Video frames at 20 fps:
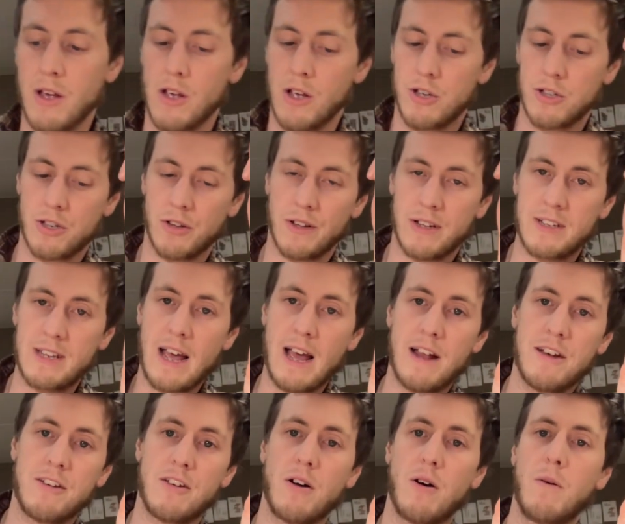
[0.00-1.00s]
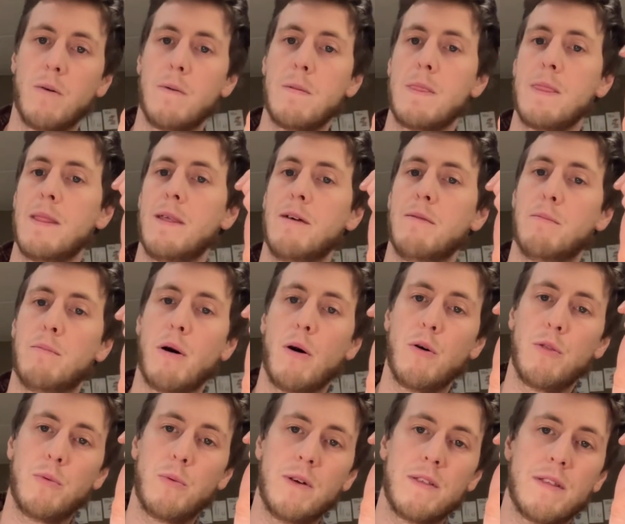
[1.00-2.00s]
So the Tanto,
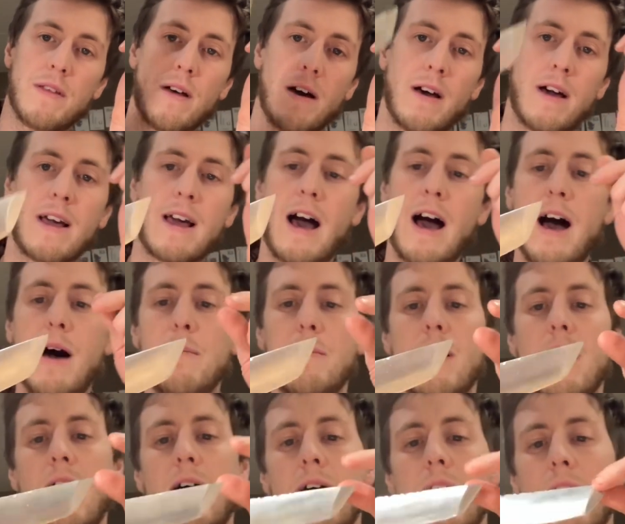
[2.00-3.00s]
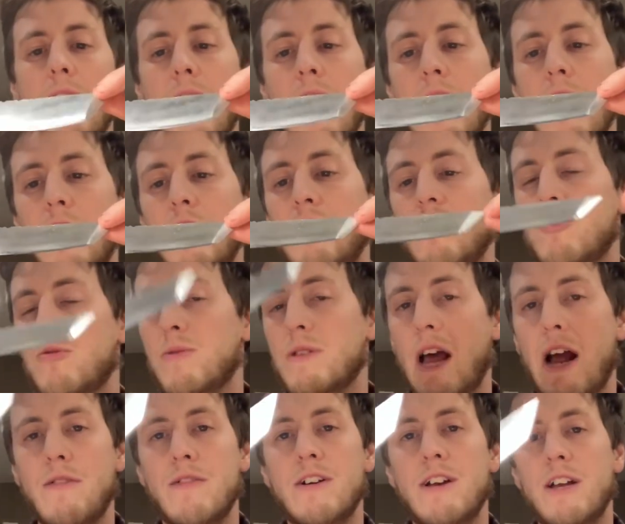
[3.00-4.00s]
both with combat and just
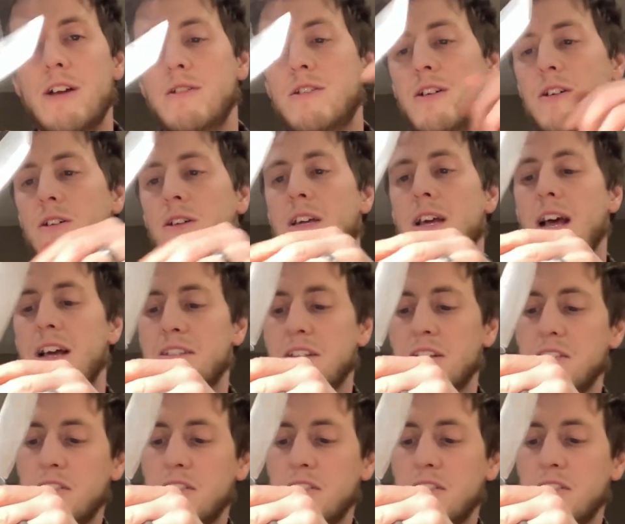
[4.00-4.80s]
with everyday utility, has a